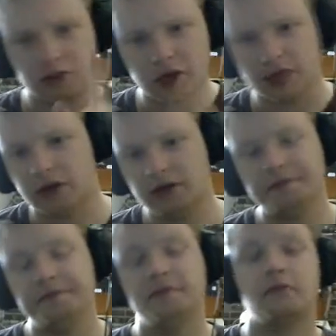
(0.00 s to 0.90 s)
my
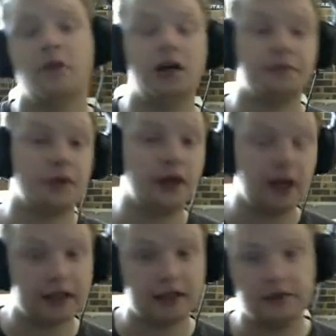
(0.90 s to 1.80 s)
yawn, but it
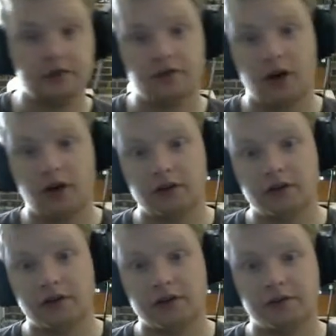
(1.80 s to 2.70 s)
actually
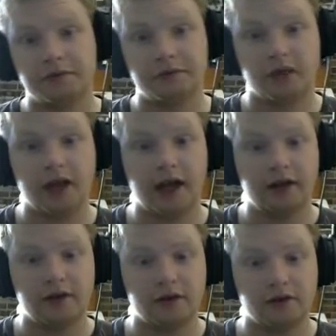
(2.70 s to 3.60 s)
involves a character